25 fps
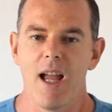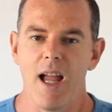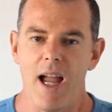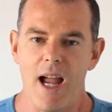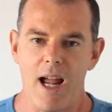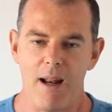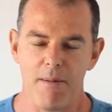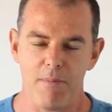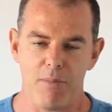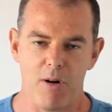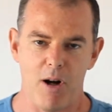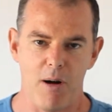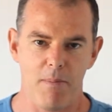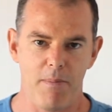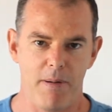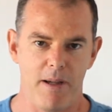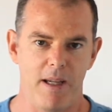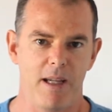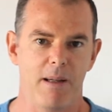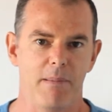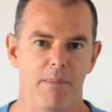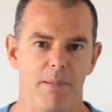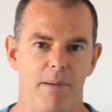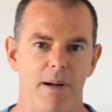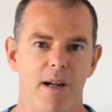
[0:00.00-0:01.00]
And by
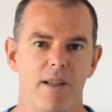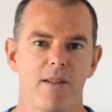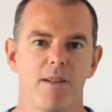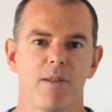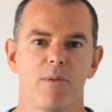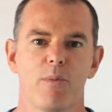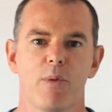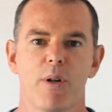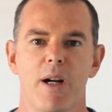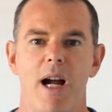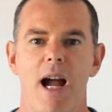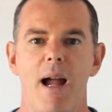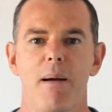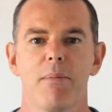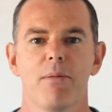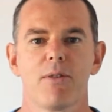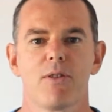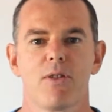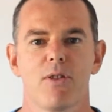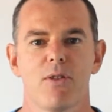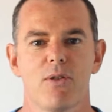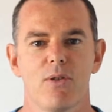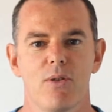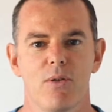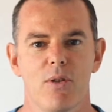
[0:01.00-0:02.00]
being present, we're able
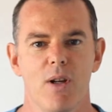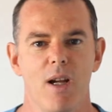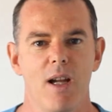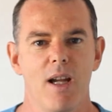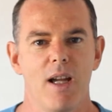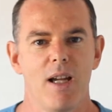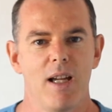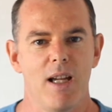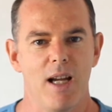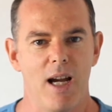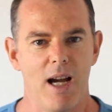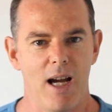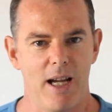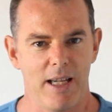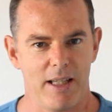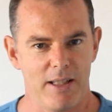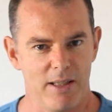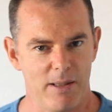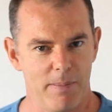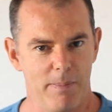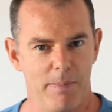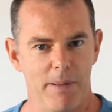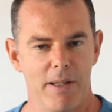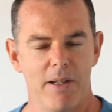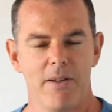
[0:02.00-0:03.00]
to
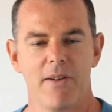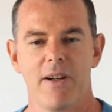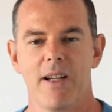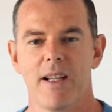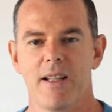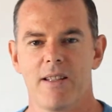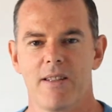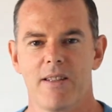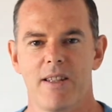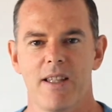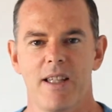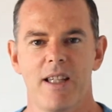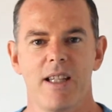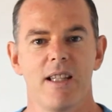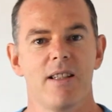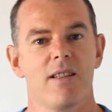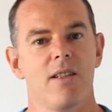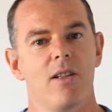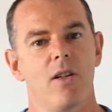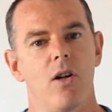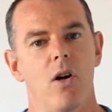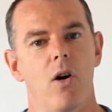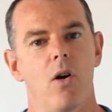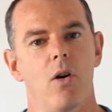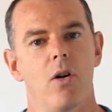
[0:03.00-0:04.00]
experience
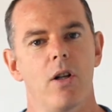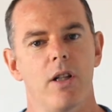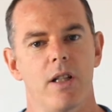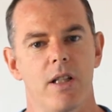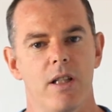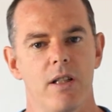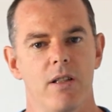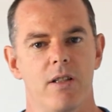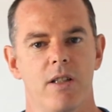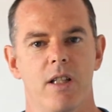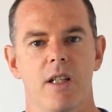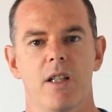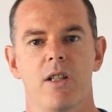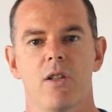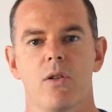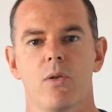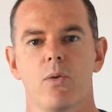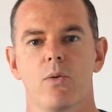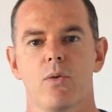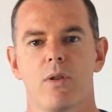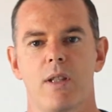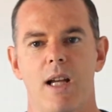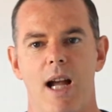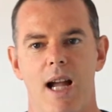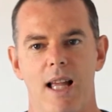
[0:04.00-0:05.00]
these on a
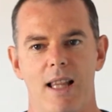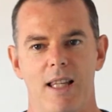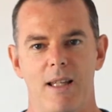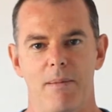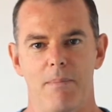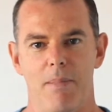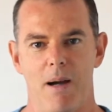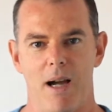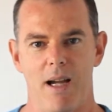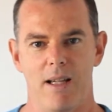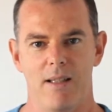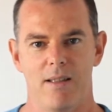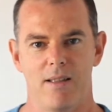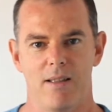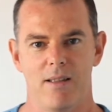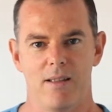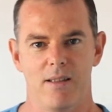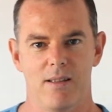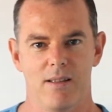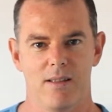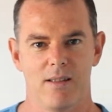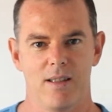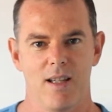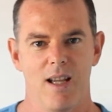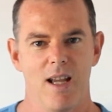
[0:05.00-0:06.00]
continual daily
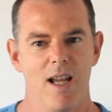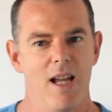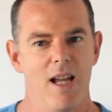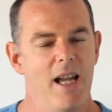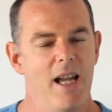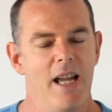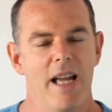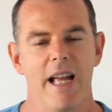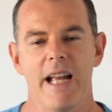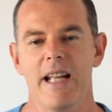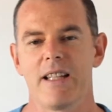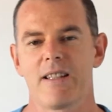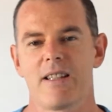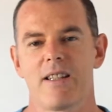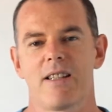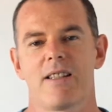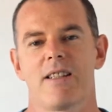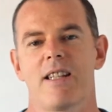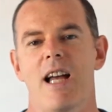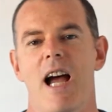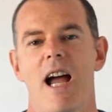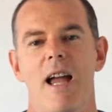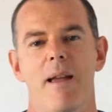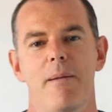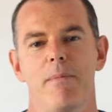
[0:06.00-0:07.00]
basis. It's the
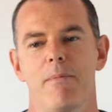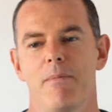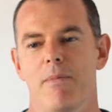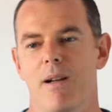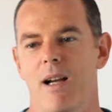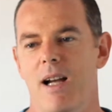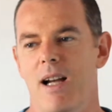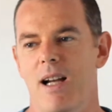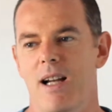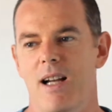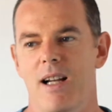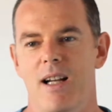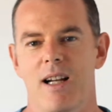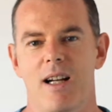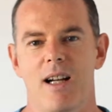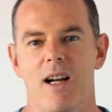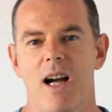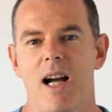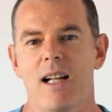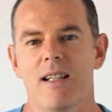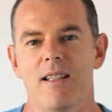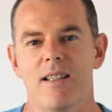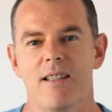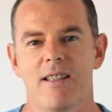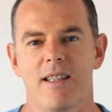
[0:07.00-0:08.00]
same
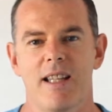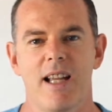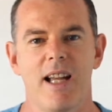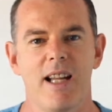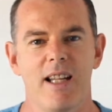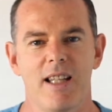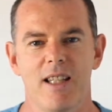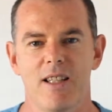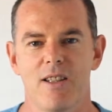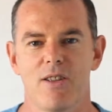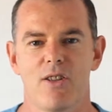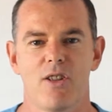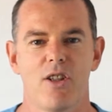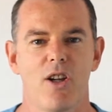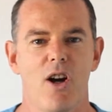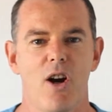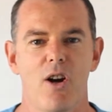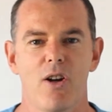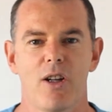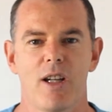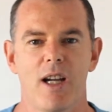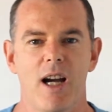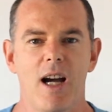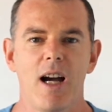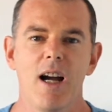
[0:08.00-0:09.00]
understanding as
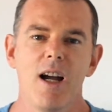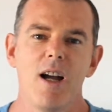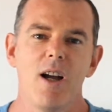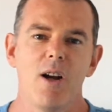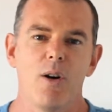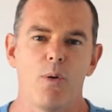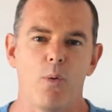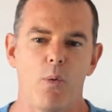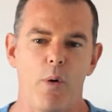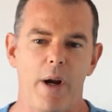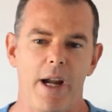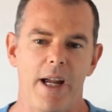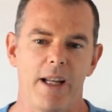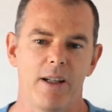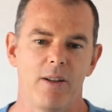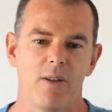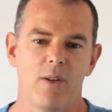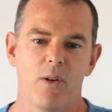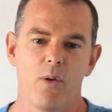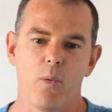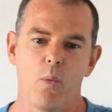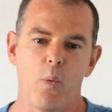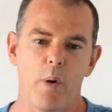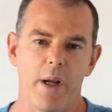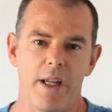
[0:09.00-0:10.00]
yoga,
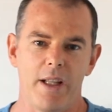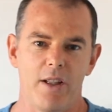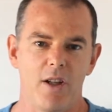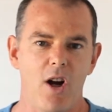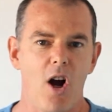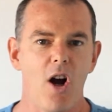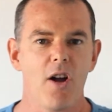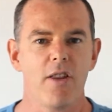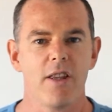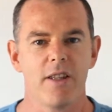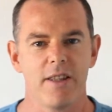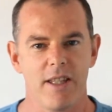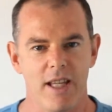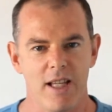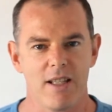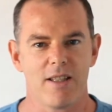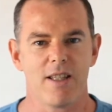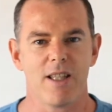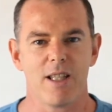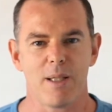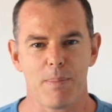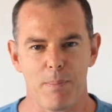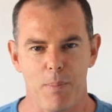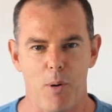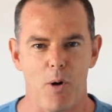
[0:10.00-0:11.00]
when we know that there's
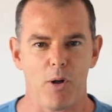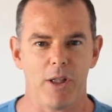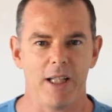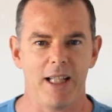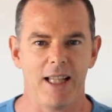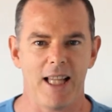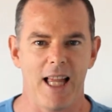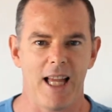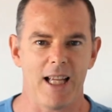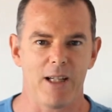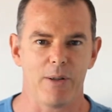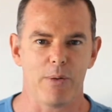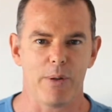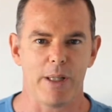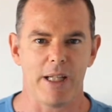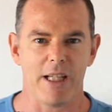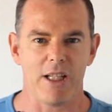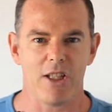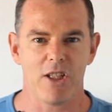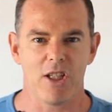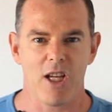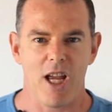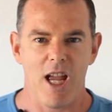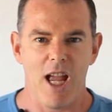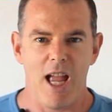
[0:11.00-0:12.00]
this body
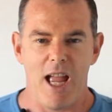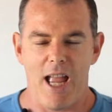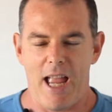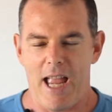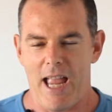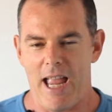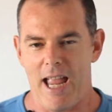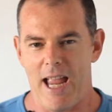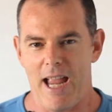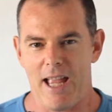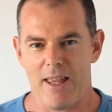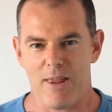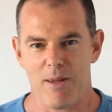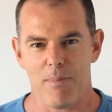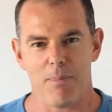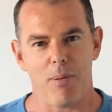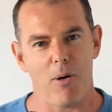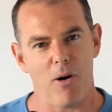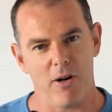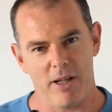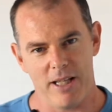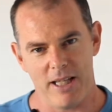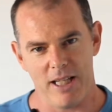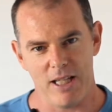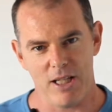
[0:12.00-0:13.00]
language and the
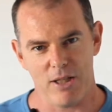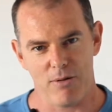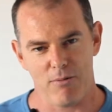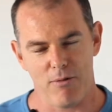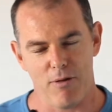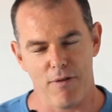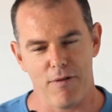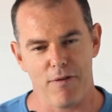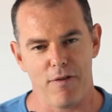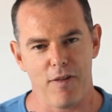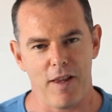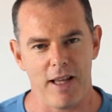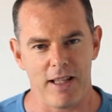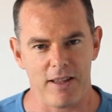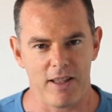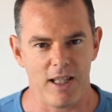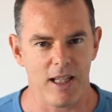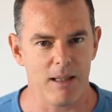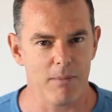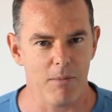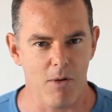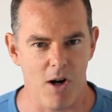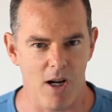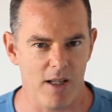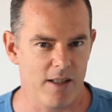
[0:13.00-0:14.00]
body is
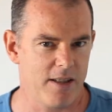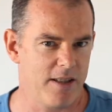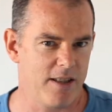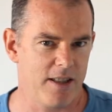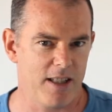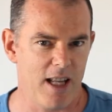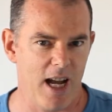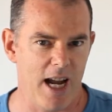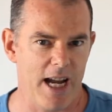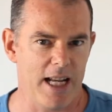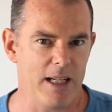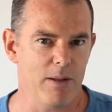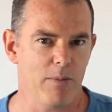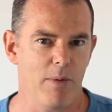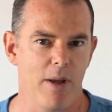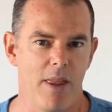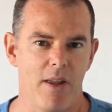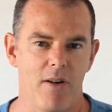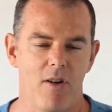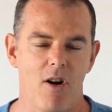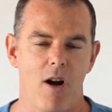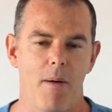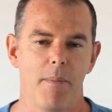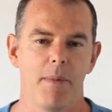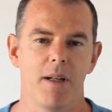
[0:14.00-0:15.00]
reflecting my state,
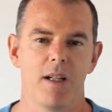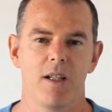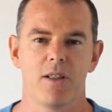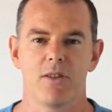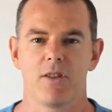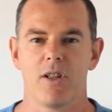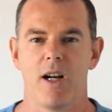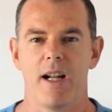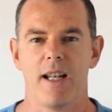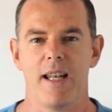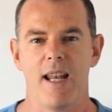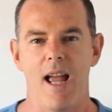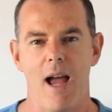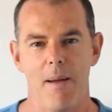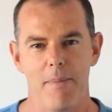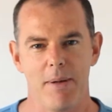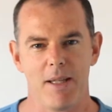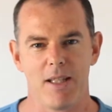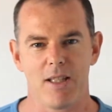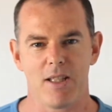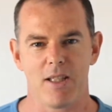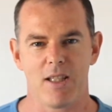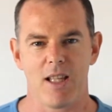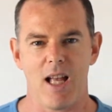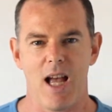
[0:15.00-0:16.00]
whether I'm in a
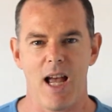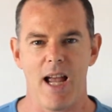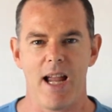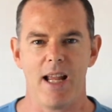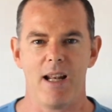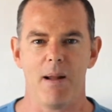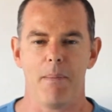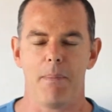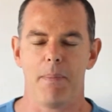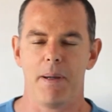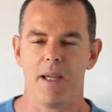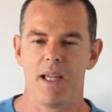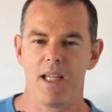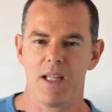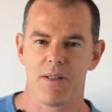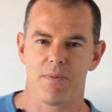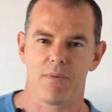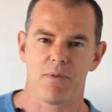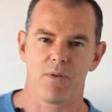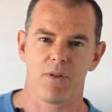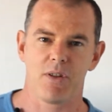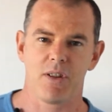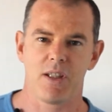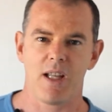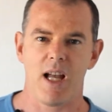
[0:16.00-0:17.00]
dynamic state, a
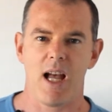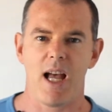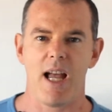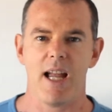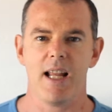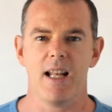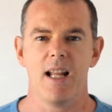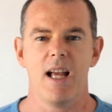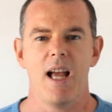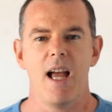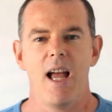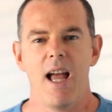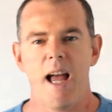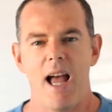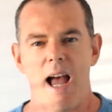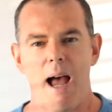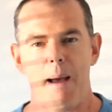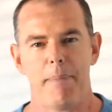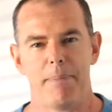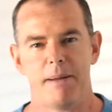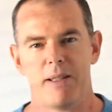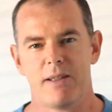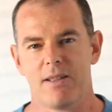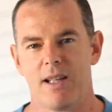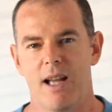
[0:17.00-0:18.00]
peaceful state,
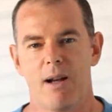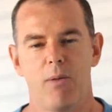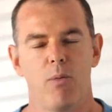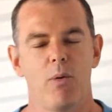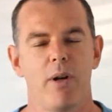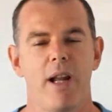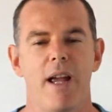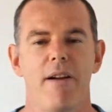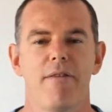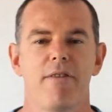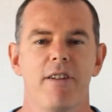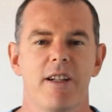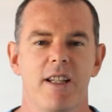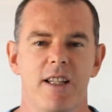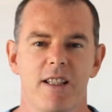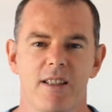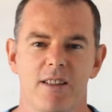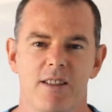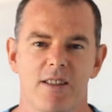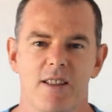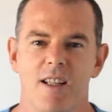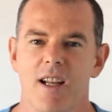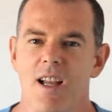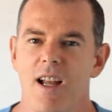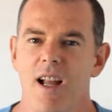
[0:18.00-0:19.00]
happy state, whatever it
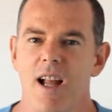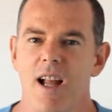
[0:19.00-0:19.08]
is.